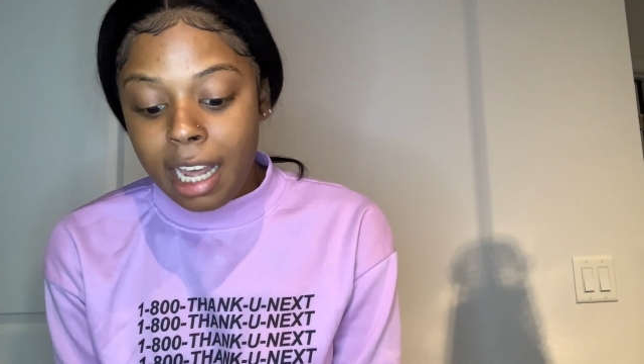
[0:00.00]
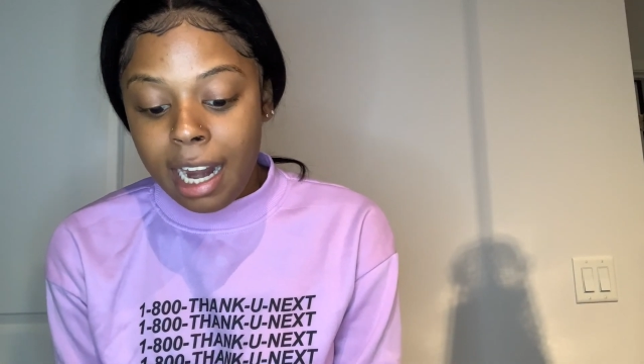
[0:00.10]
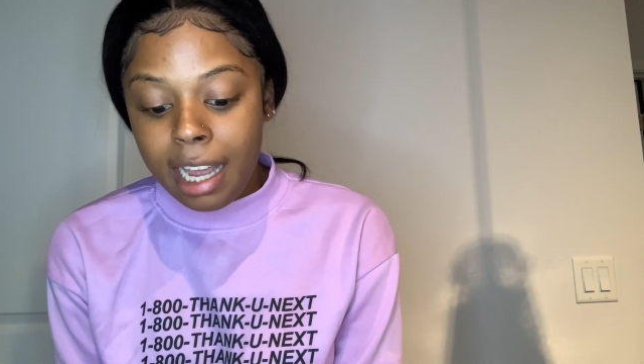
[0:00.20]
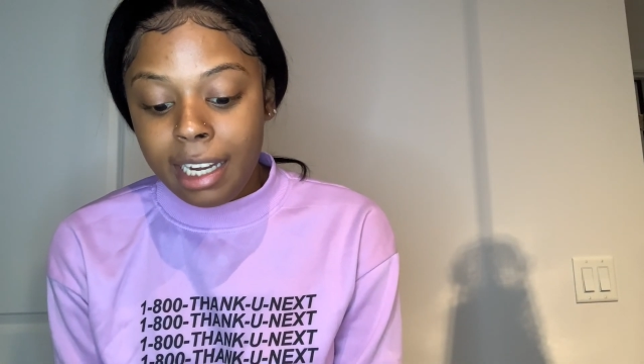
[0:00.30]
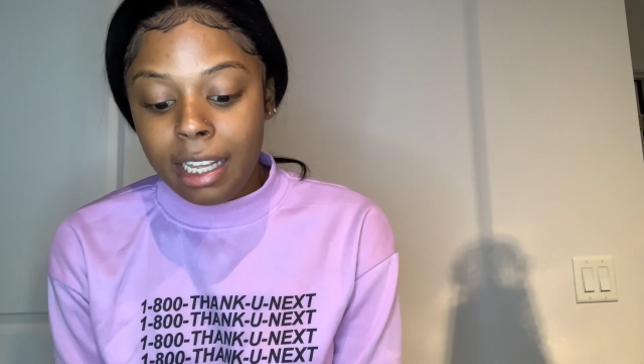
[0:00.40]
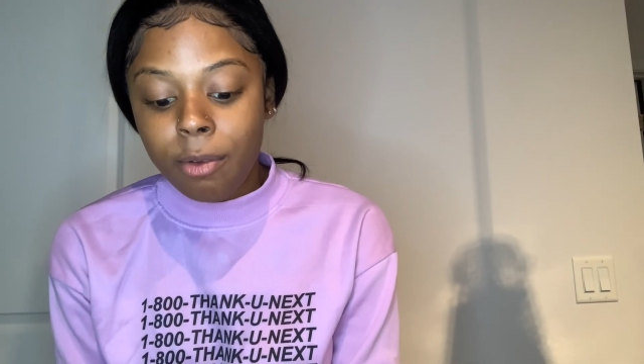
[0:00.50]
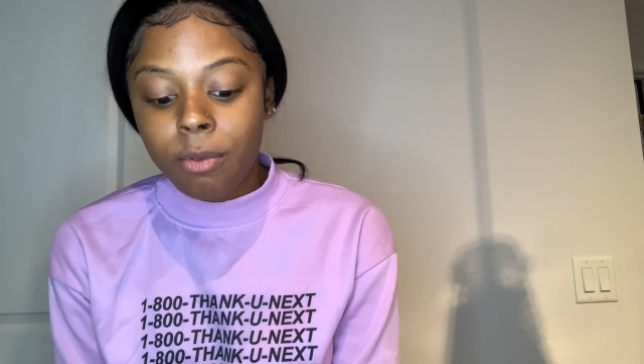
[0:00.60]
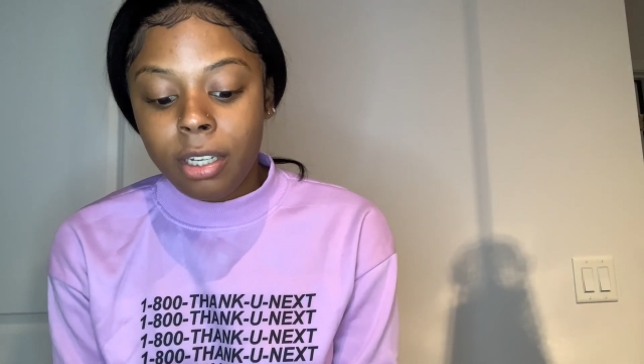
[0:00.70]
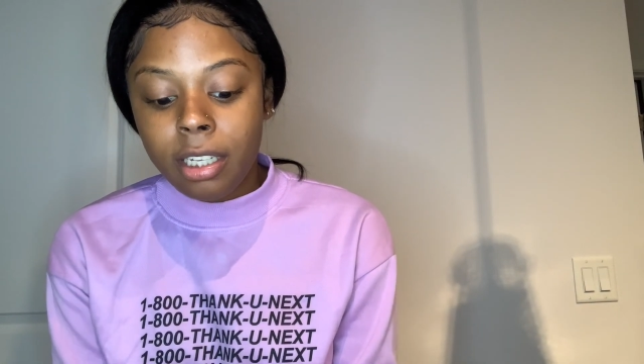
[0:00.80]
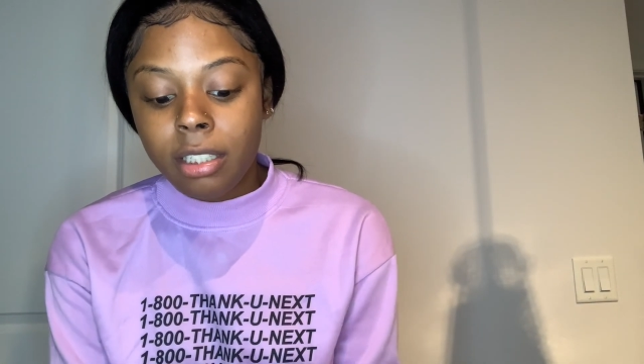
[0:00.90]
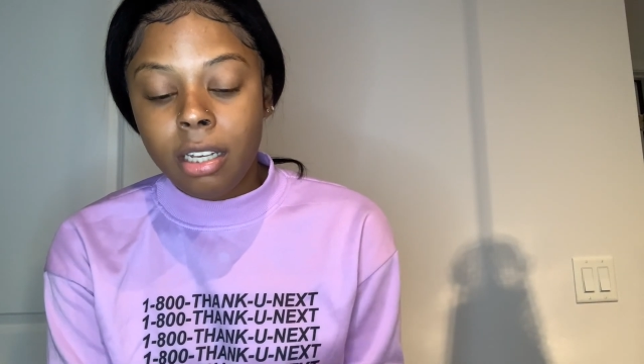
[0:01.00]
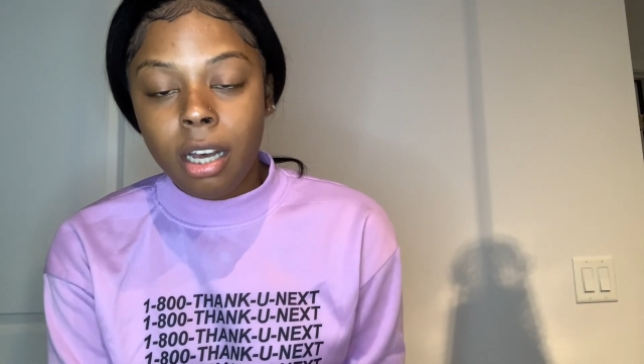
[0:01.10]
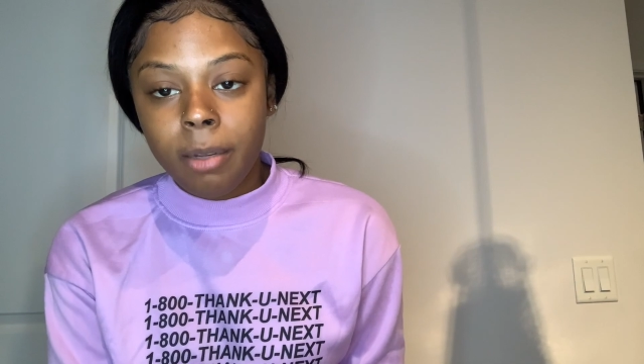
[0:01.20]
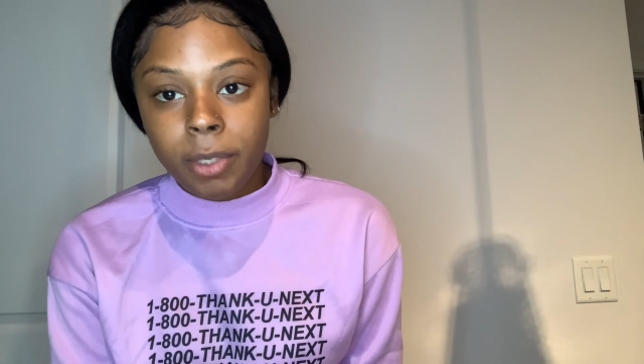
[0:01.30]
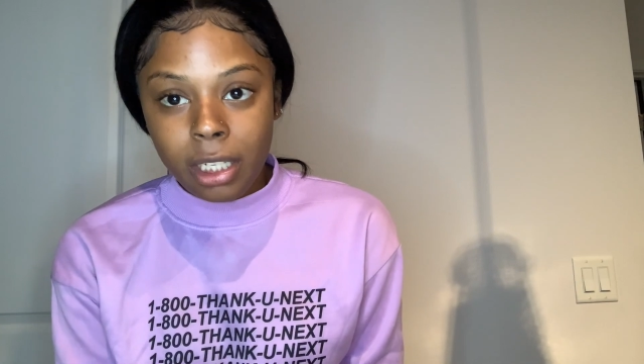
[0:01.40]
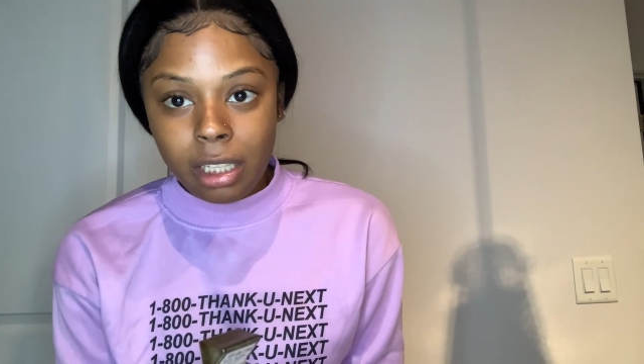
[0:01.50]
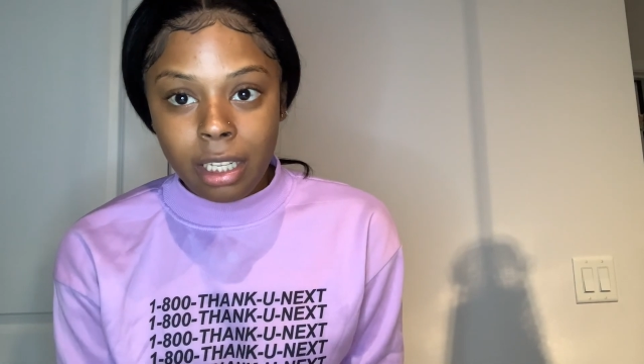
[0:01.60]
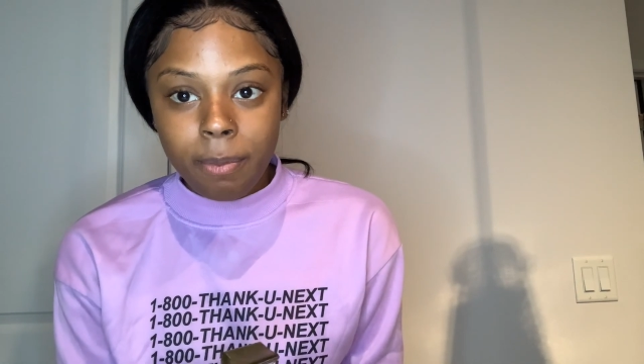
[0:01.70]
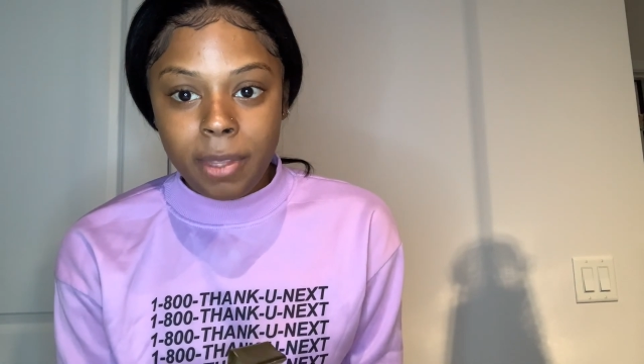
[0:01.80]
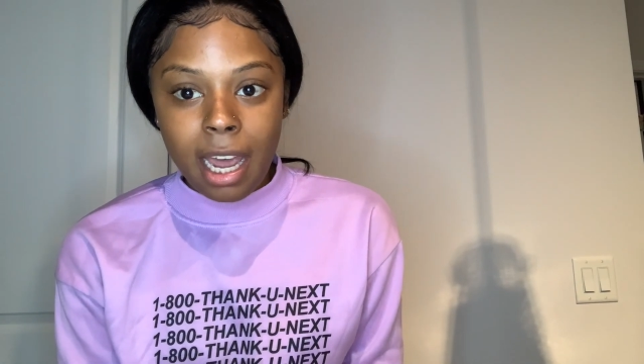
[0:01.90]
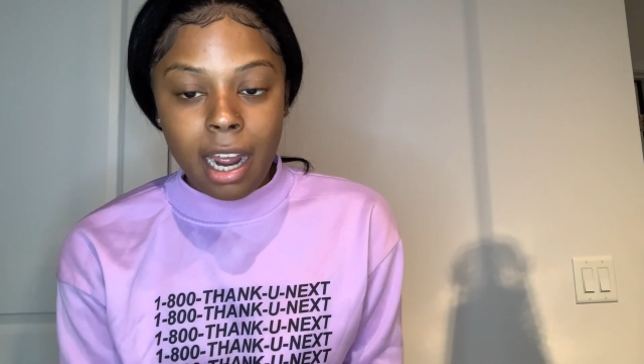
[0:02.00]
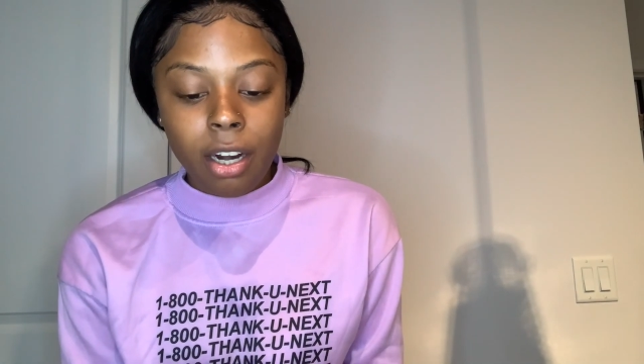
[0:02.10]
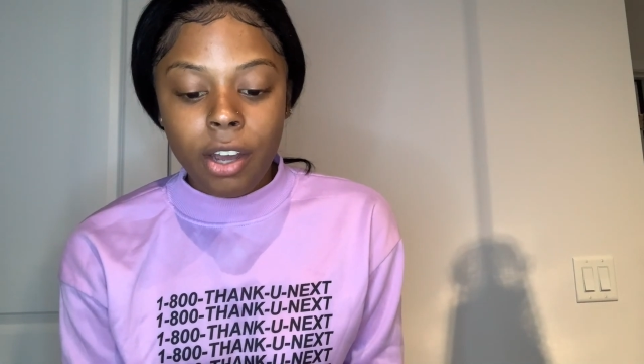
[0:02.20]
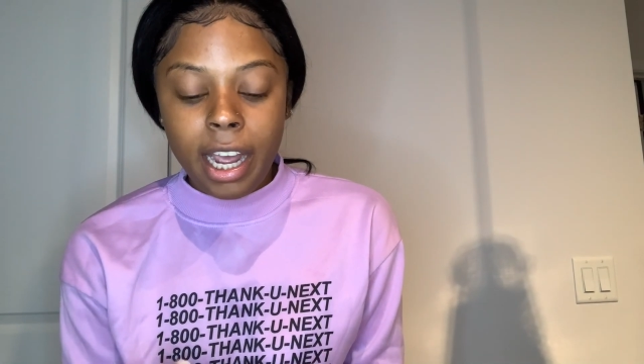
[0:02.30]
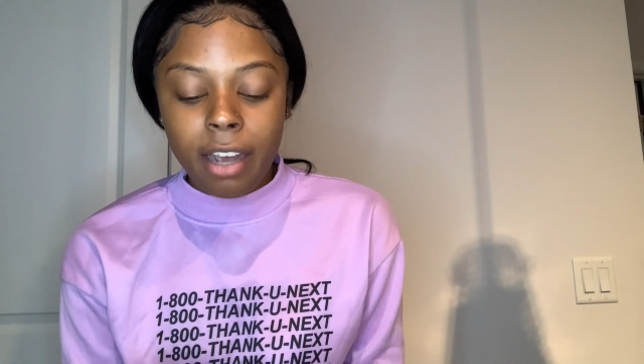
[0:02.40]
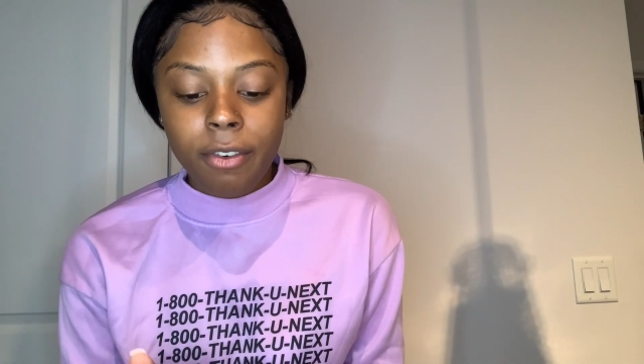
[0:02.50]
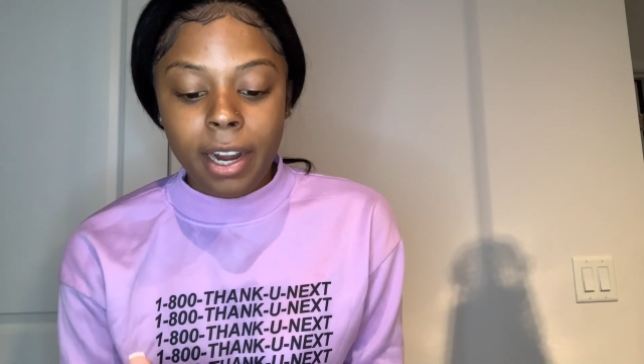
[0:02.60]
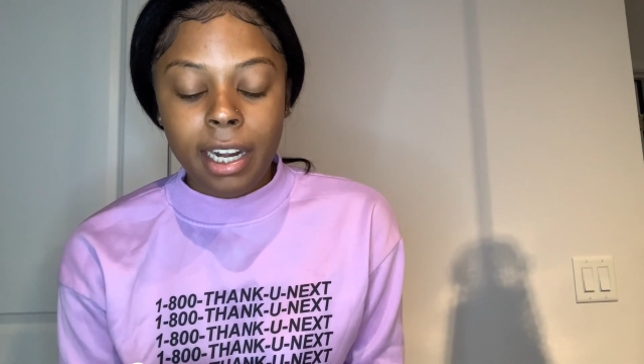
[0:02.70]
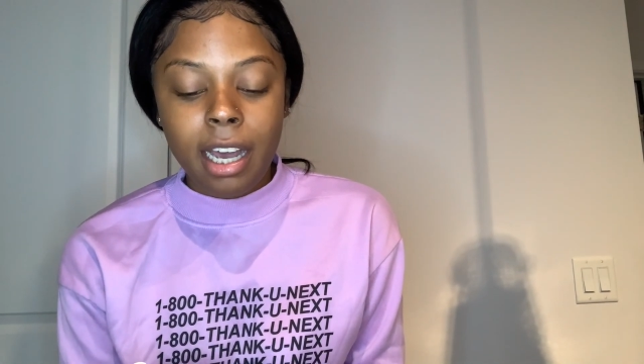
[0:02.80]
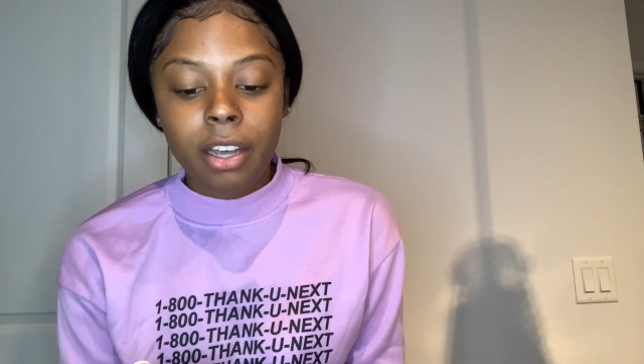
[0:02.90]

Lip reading: I did was the clip that I don't have right now,